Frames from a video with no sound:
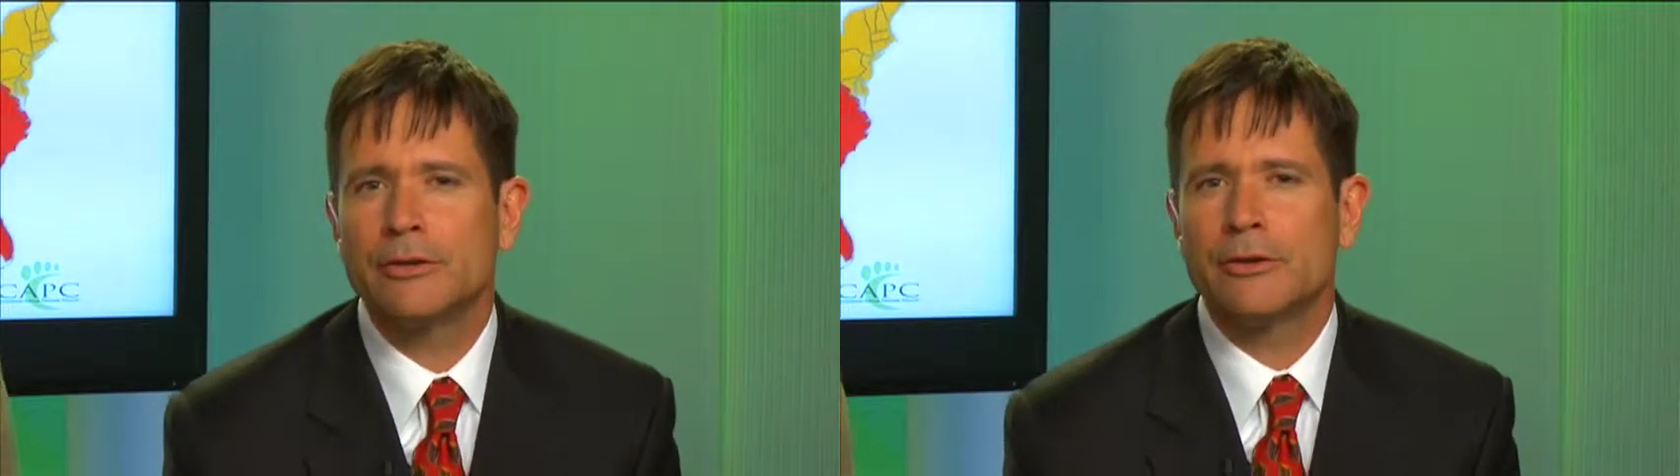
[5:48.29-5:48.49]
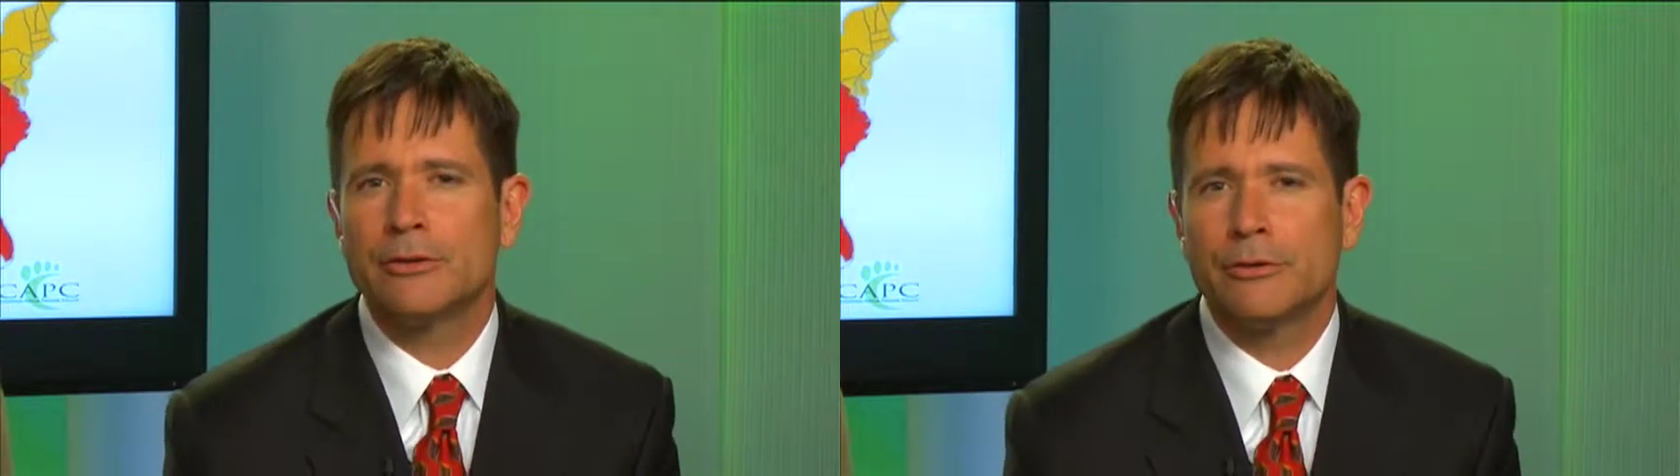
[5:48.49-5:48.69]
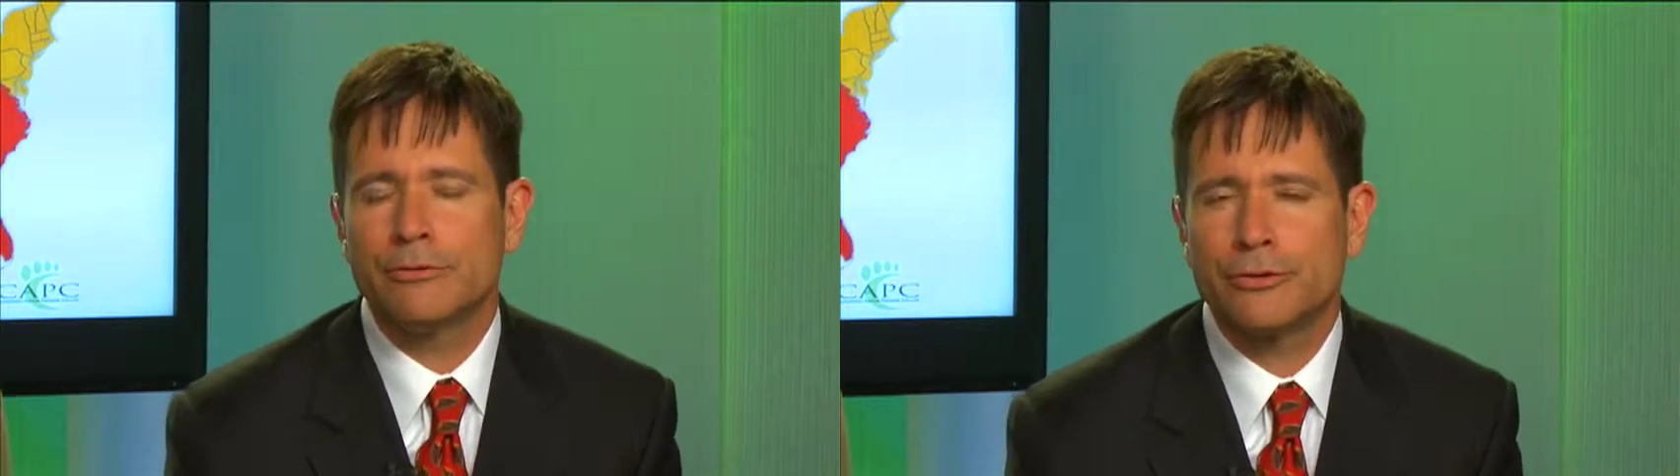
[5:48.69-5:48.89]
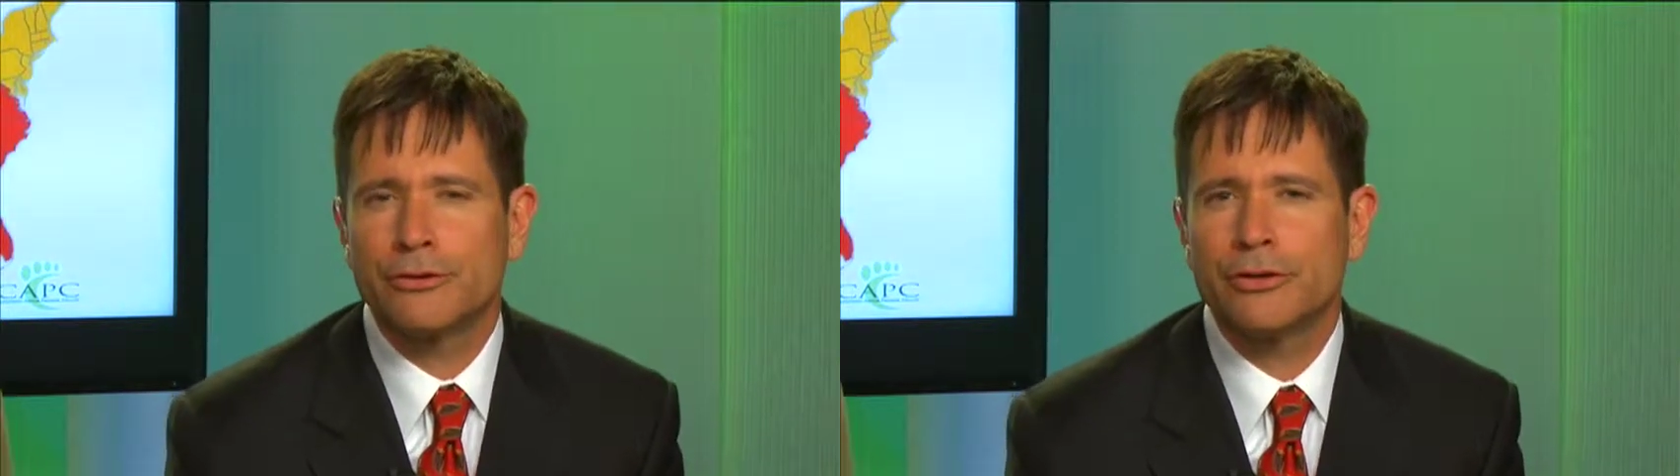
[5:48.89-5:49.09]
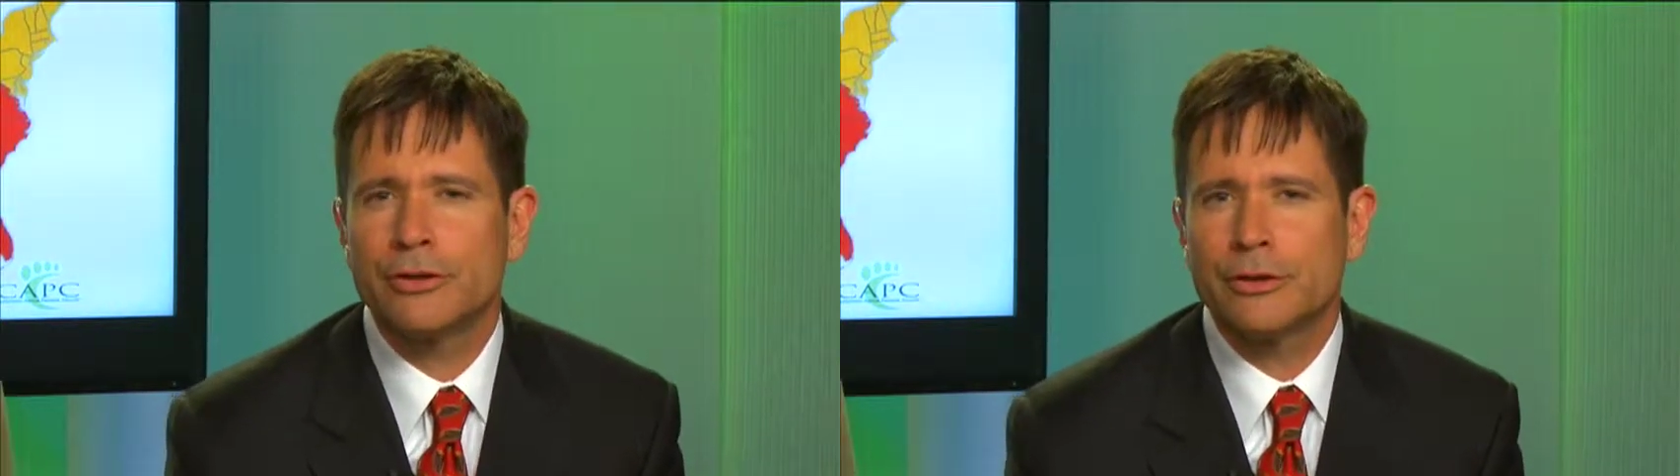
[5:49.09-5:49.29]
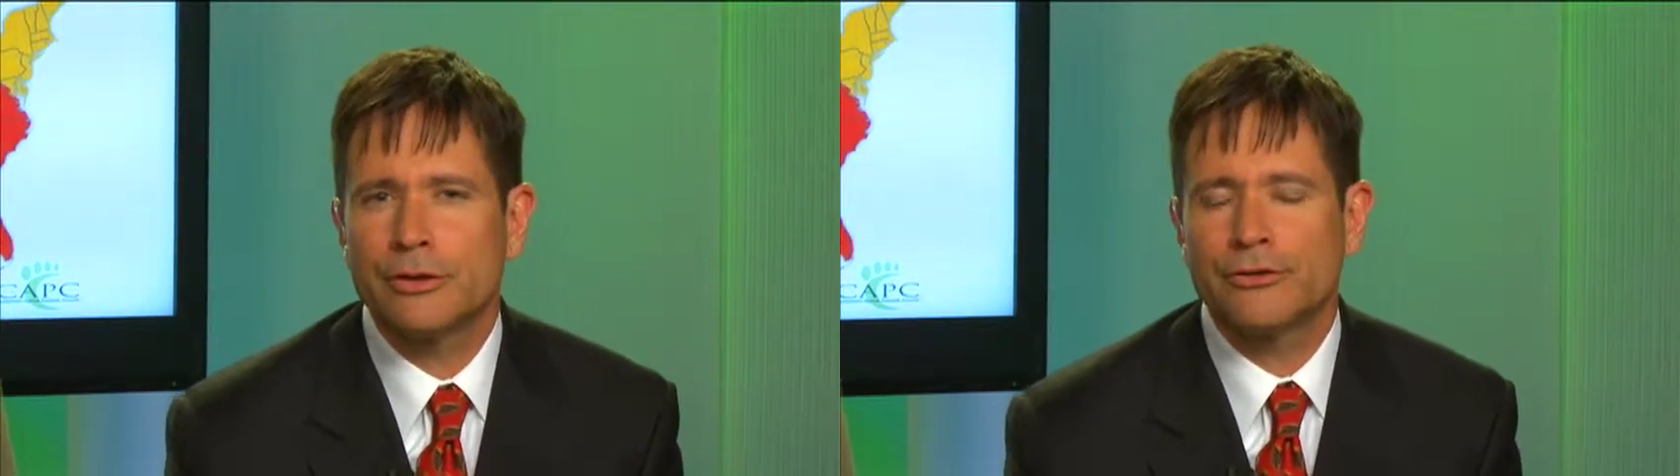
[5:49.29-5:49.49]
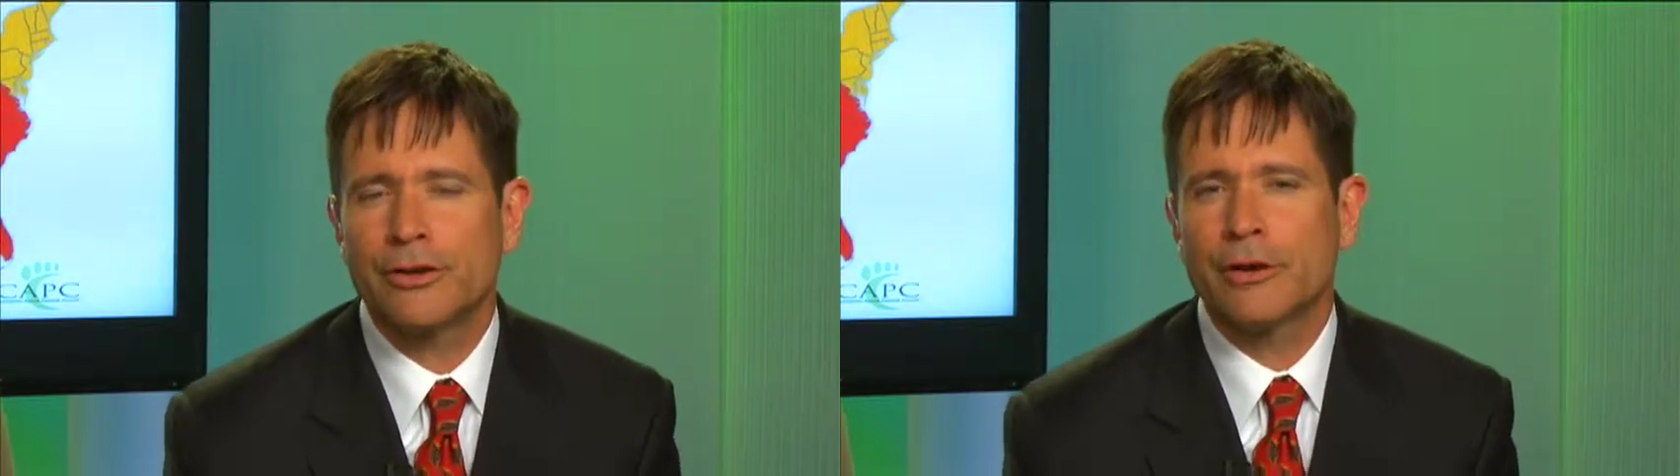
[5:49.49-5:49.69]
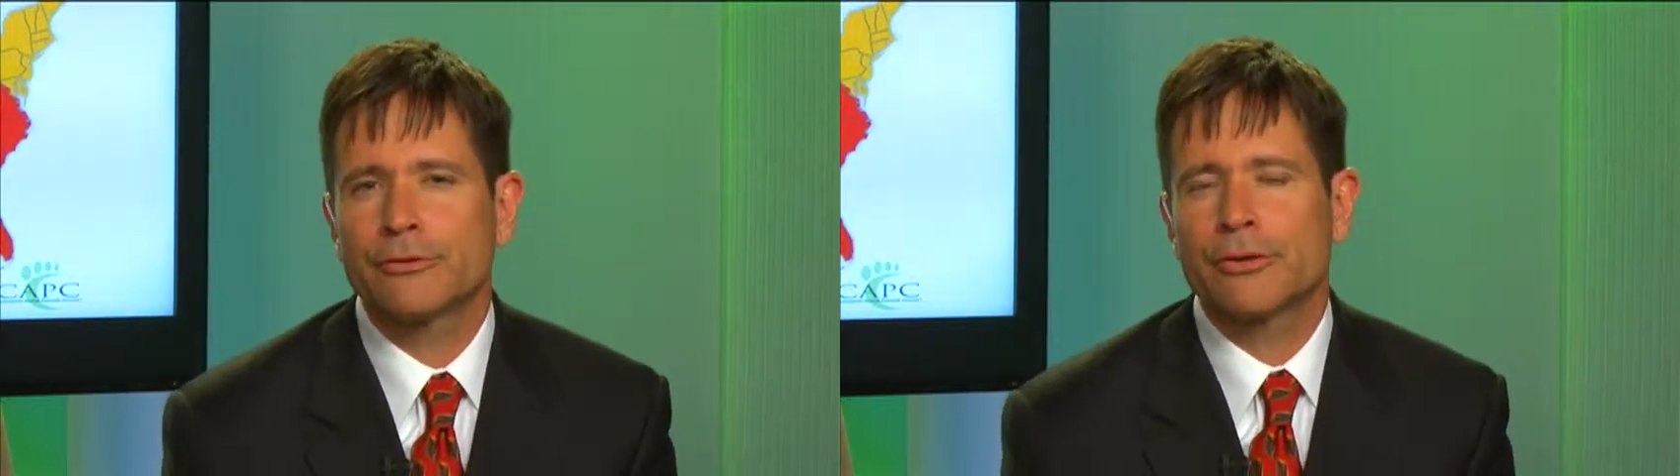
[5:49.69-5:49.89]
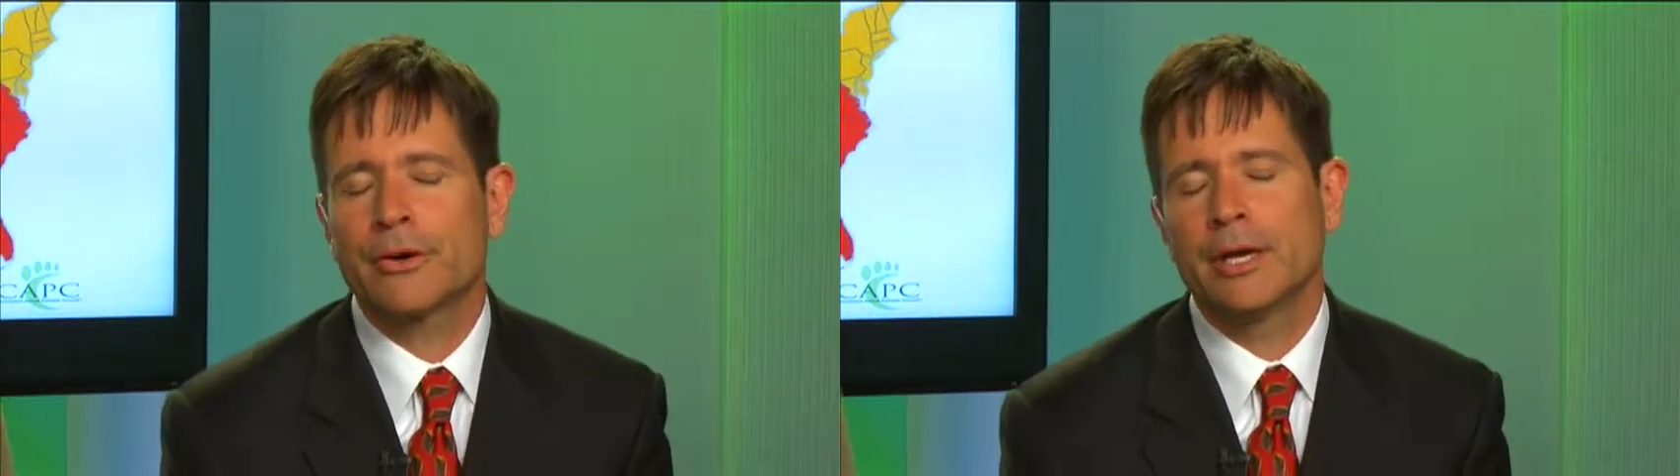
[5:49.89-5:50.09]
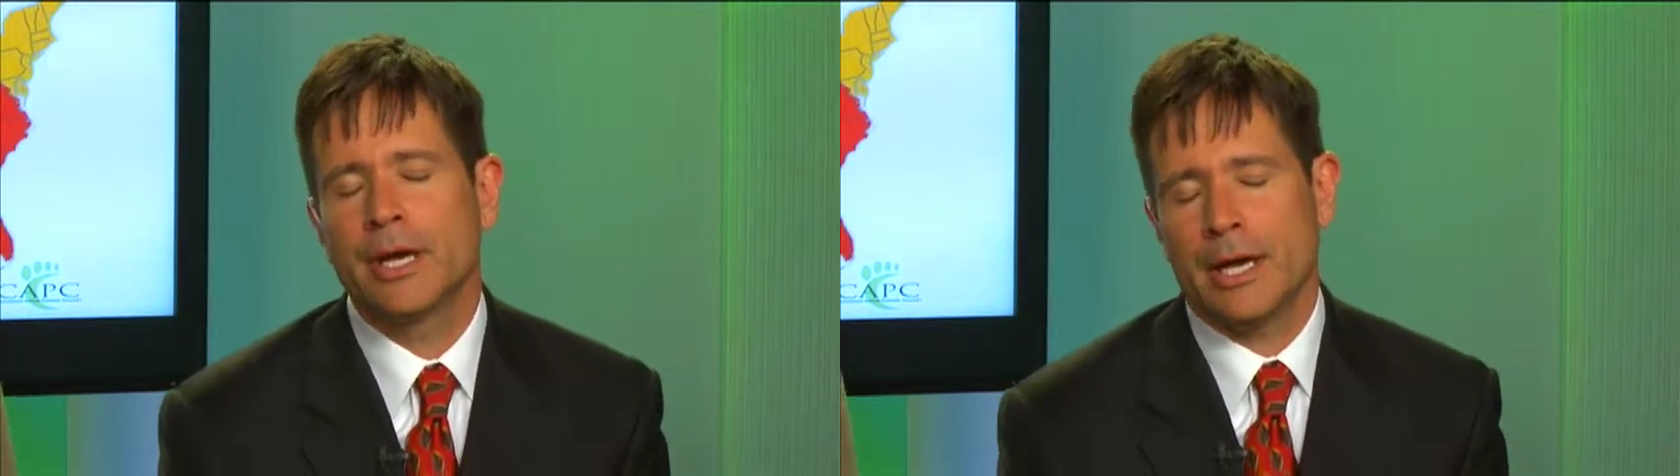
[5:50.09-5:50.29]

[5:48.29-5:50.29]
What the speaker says: good nutrition, good shelter.